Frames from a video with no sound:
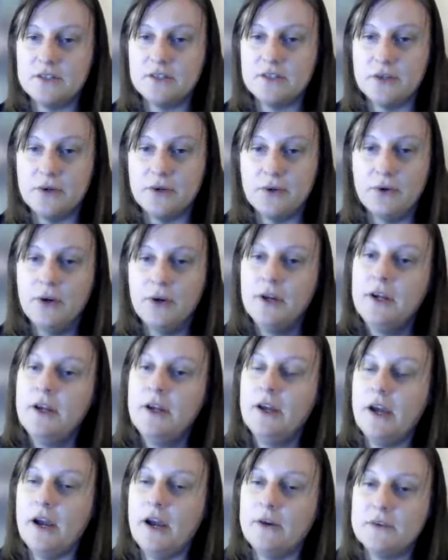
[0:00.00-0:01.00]
So
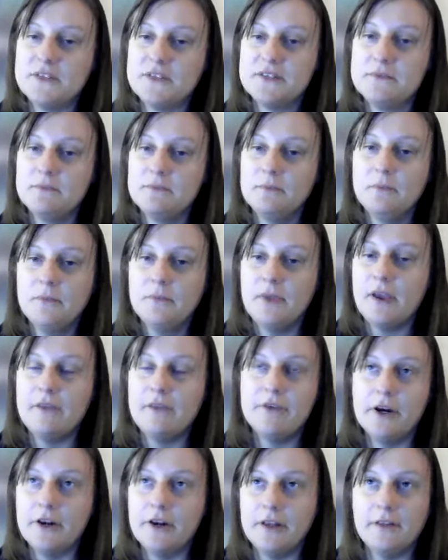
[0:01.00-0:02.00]

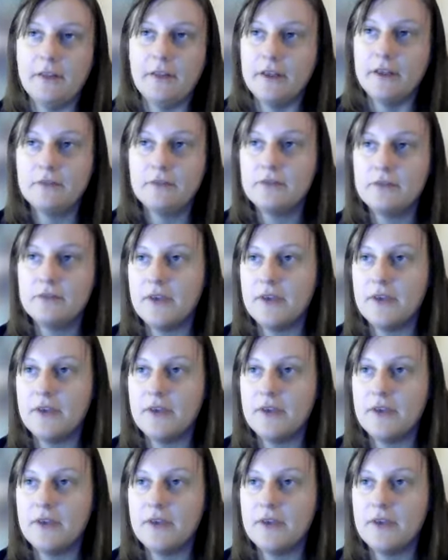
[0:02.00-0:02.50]
I've already like